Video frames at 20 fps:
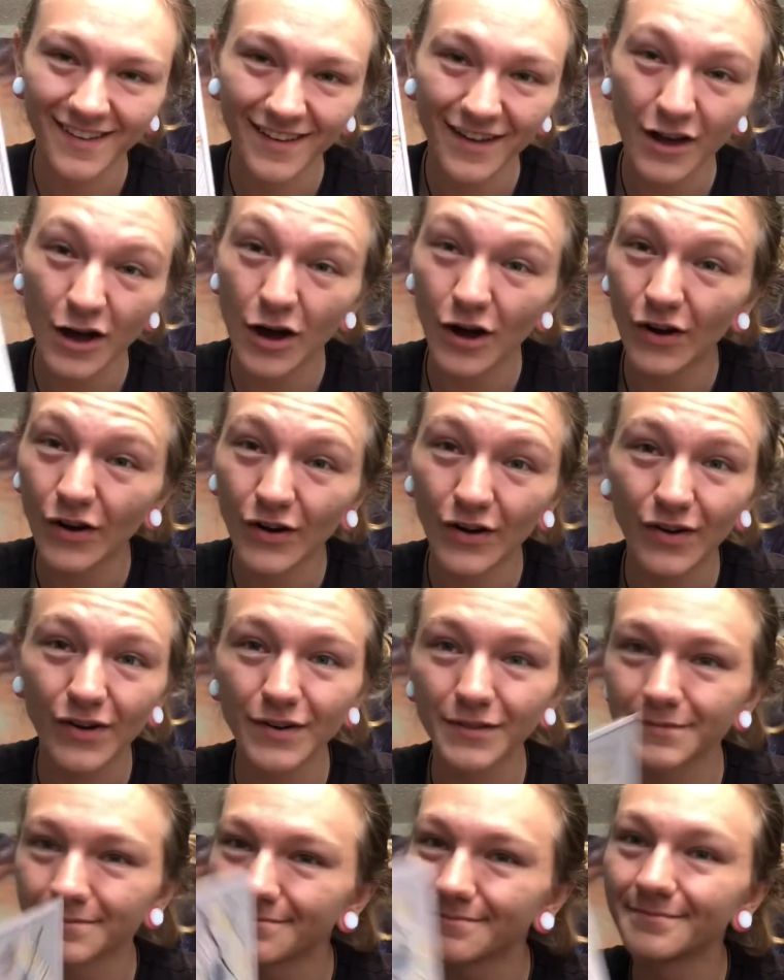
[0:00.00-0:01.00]
are
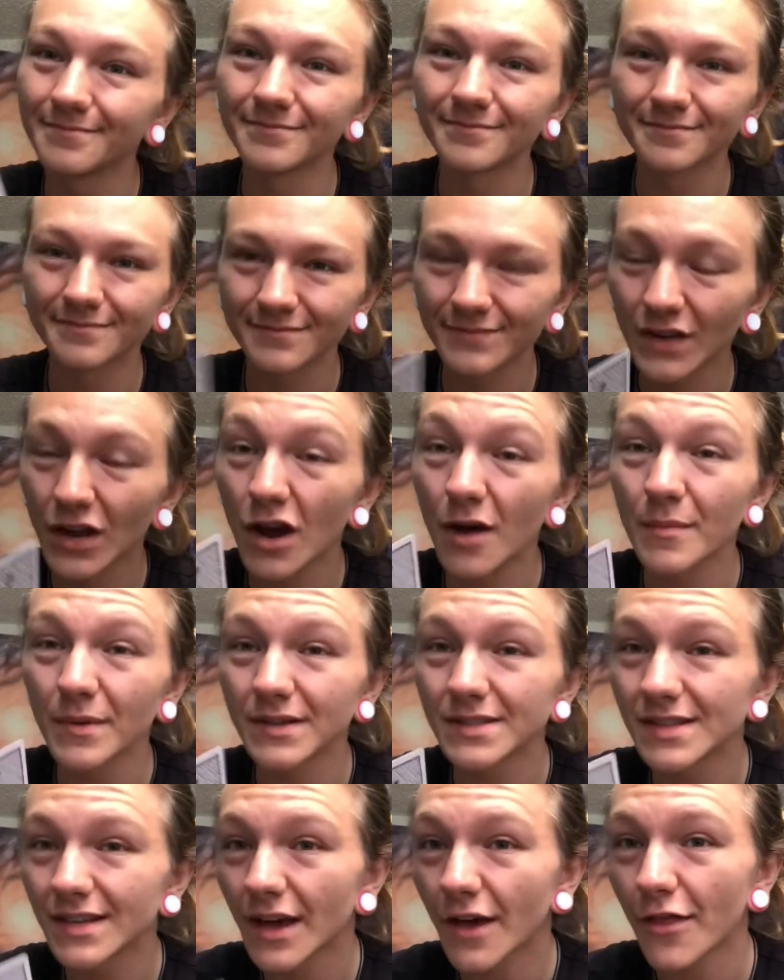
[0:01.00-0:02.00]
coming
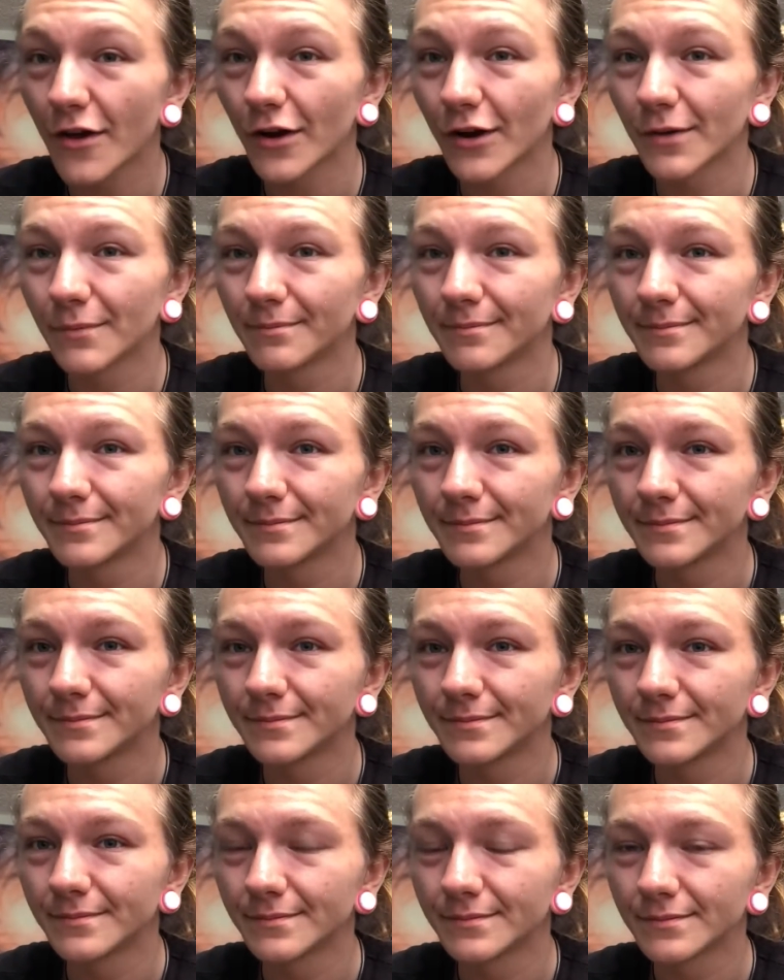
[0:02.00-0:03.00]
together.
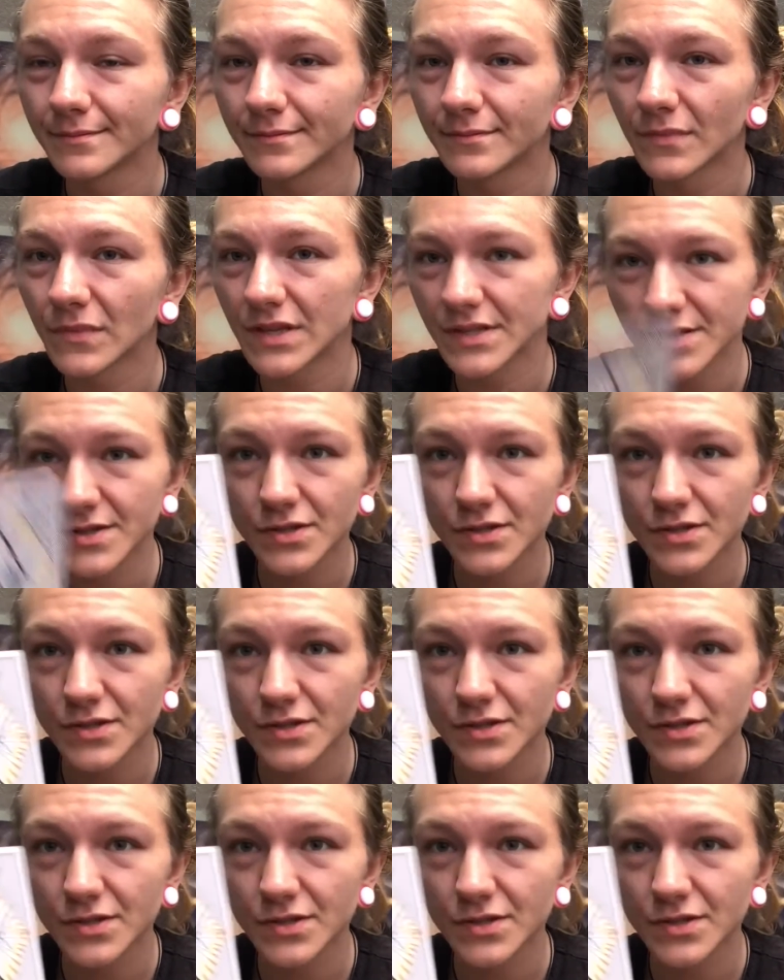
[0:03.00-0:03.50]
This is